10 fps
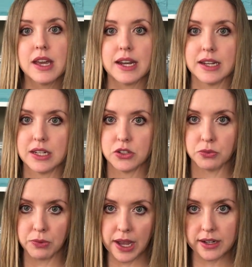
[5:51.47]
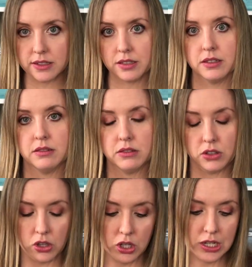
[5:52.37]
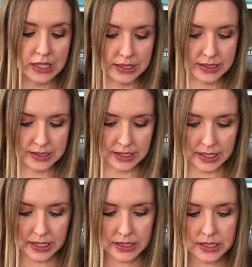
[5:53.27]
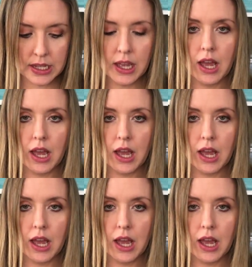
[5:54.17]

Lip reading: and need direct, good, consistent heat,